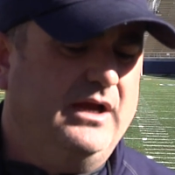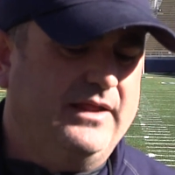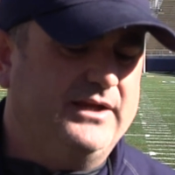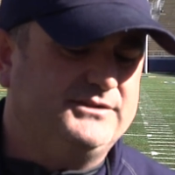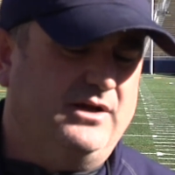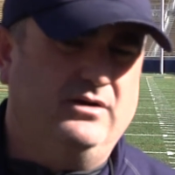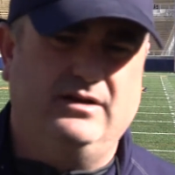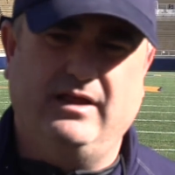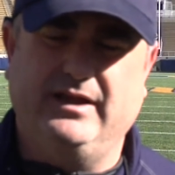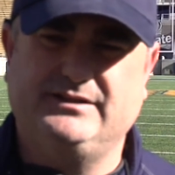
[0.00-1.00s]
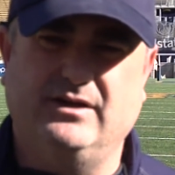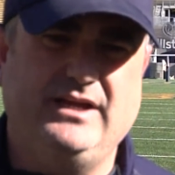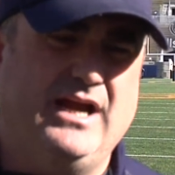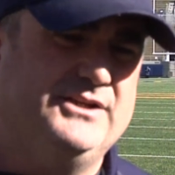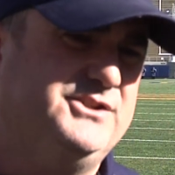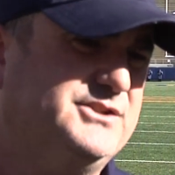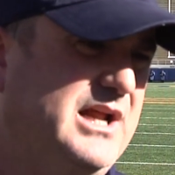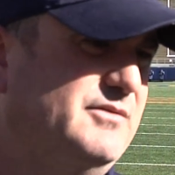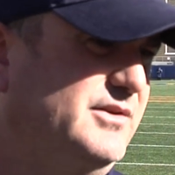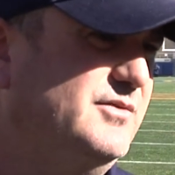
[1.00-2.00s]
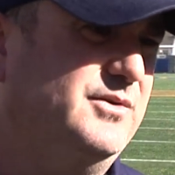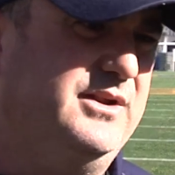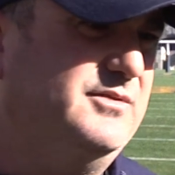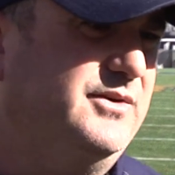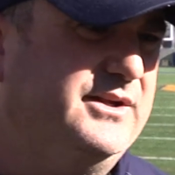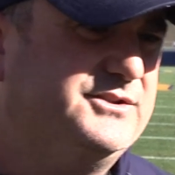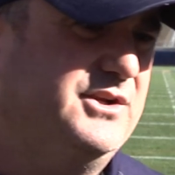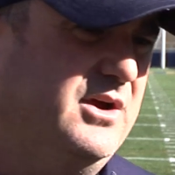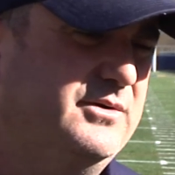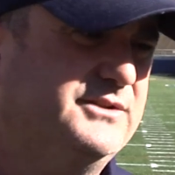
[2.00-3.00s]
I think so. Yeah, it's just kind of a different defense, yeah. You know.